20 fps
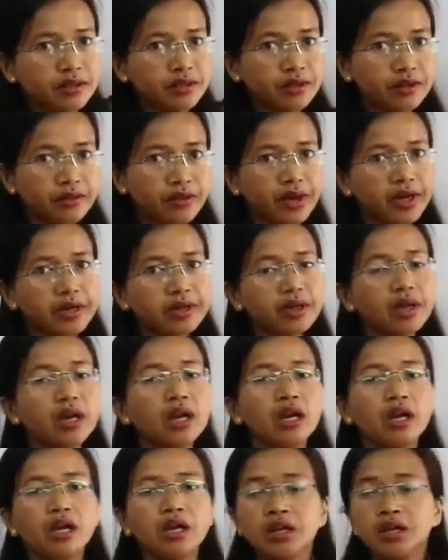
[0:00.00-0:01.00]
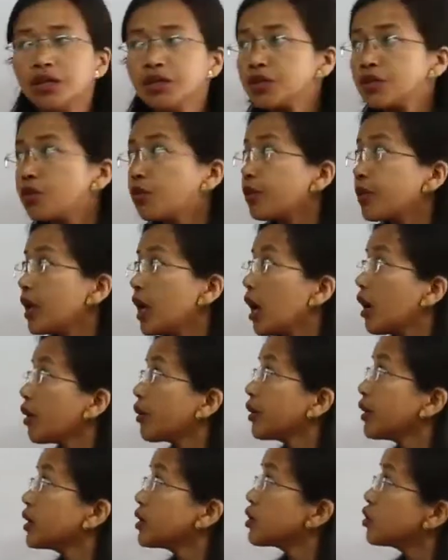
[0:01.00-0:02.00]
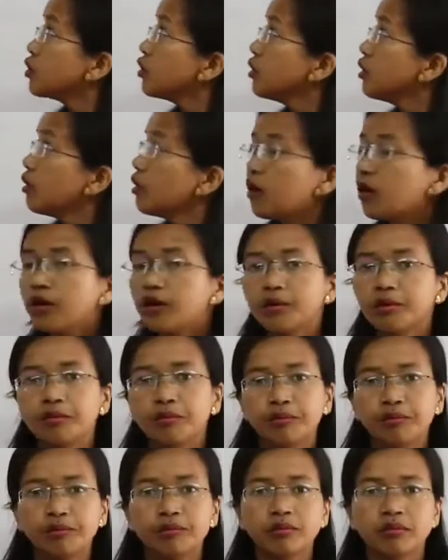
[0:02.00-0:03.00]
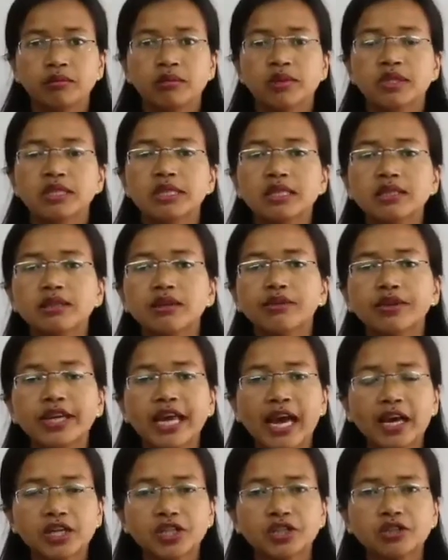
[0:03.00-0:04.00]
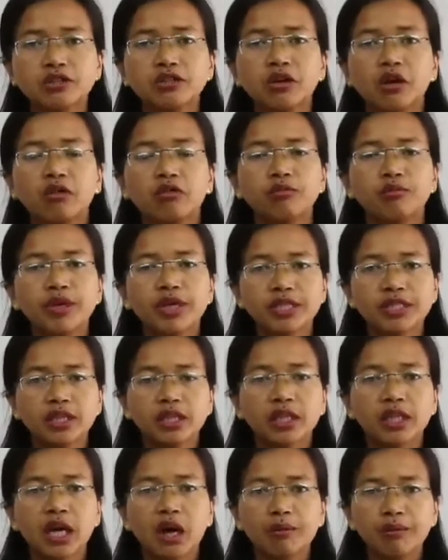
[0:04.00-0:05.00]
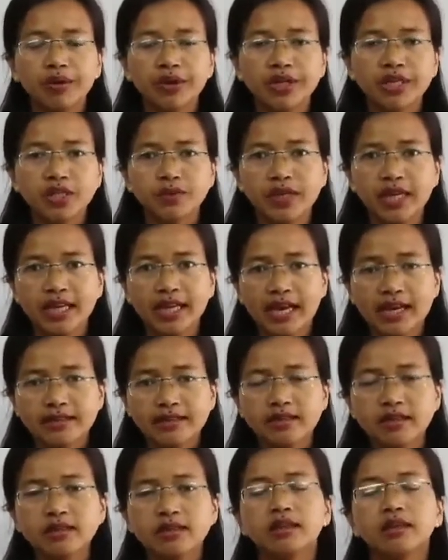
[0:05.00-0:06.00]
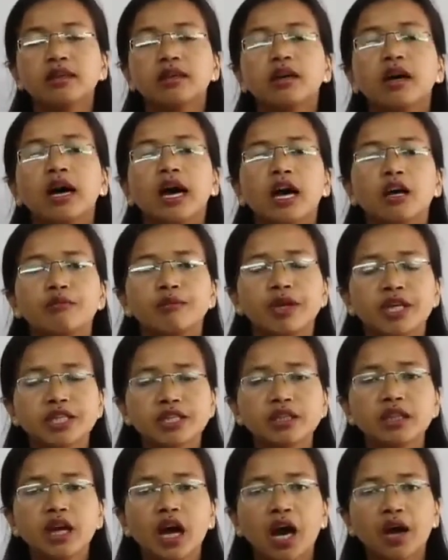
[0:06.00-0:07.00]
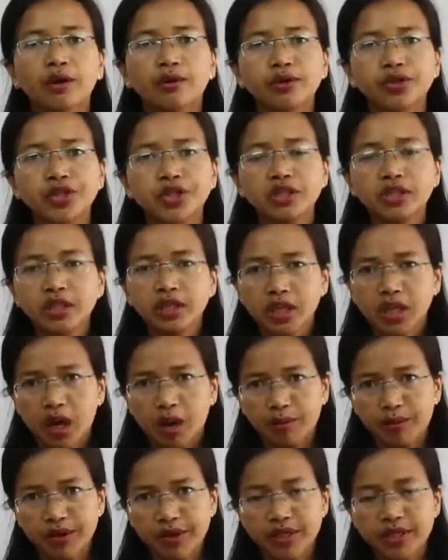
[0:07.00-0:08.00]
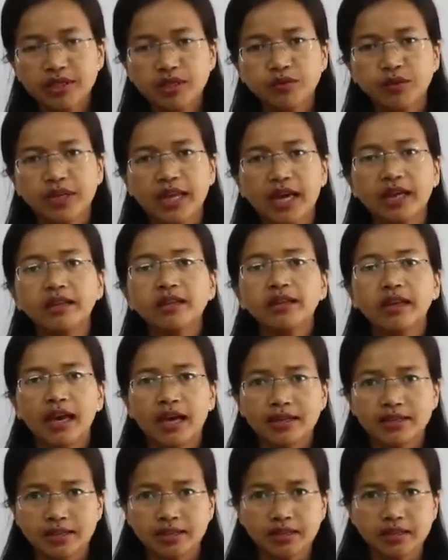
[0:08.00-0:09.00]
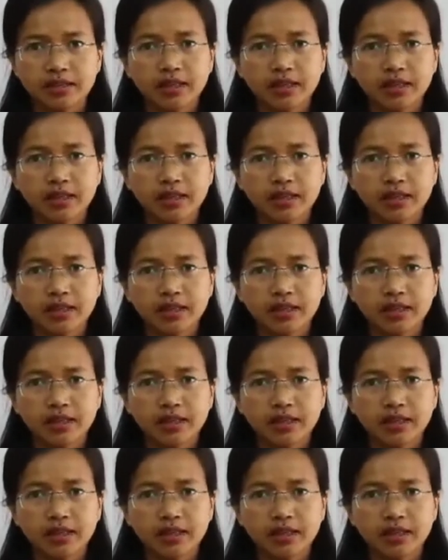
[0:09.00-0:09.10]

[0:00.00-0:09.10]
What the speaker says: Right. So we are going to see the reaction of metal carbonates with an acid and metal hydrogen carbonates with an acid.